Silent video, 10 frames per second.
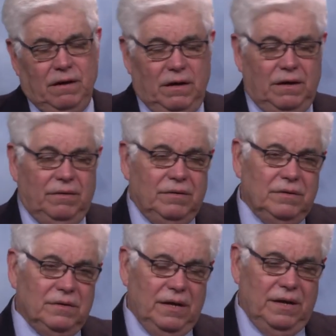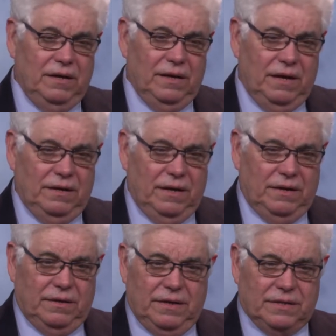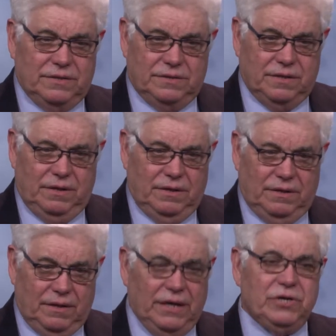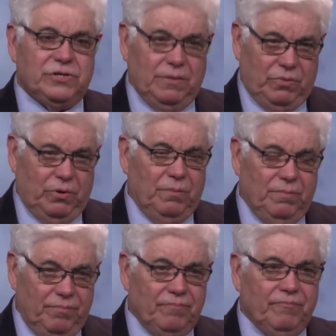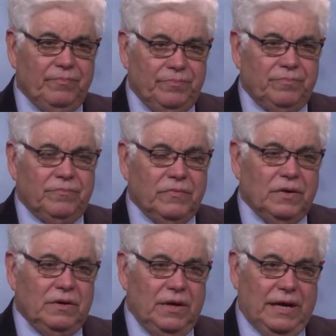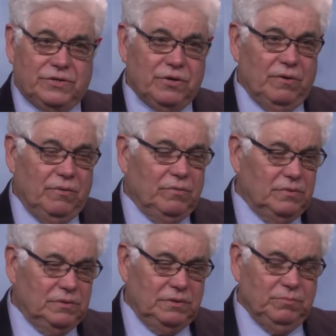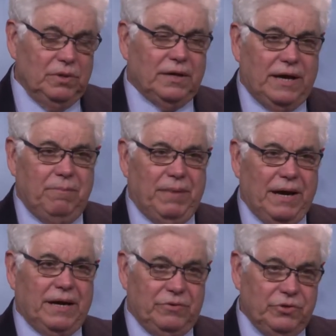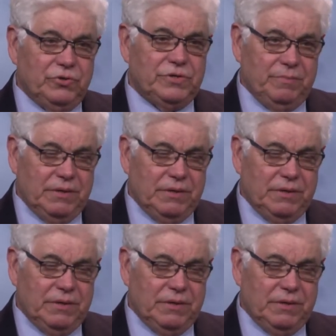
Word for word: uh, and, and, and the Nixon side, the, the leadership group. And so Bullock came back, introduced a